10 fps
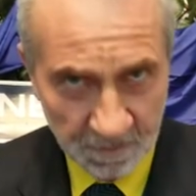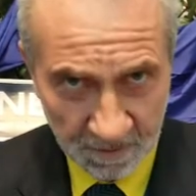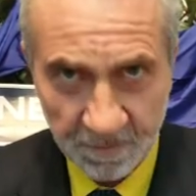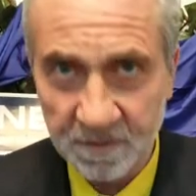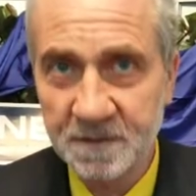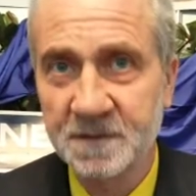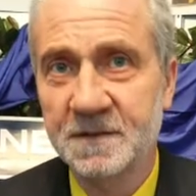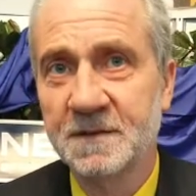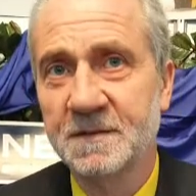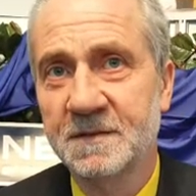people
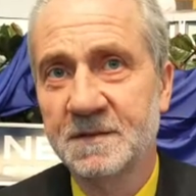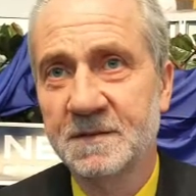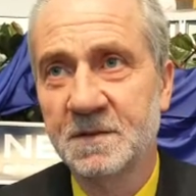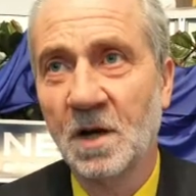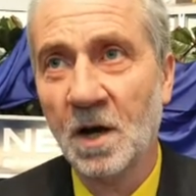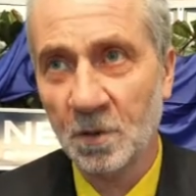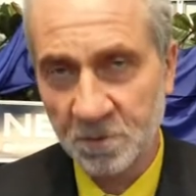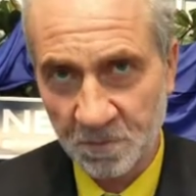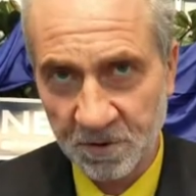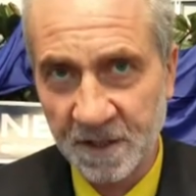how
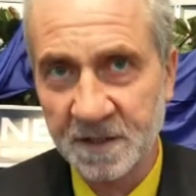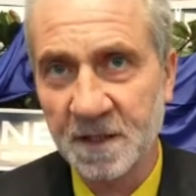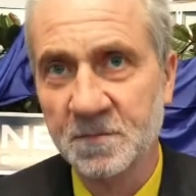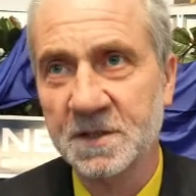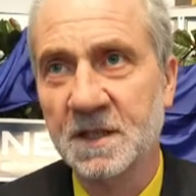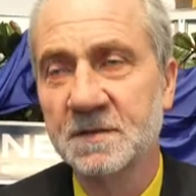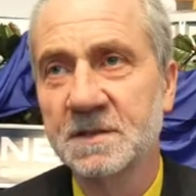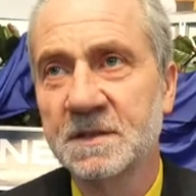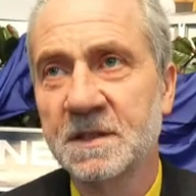to protect themselves.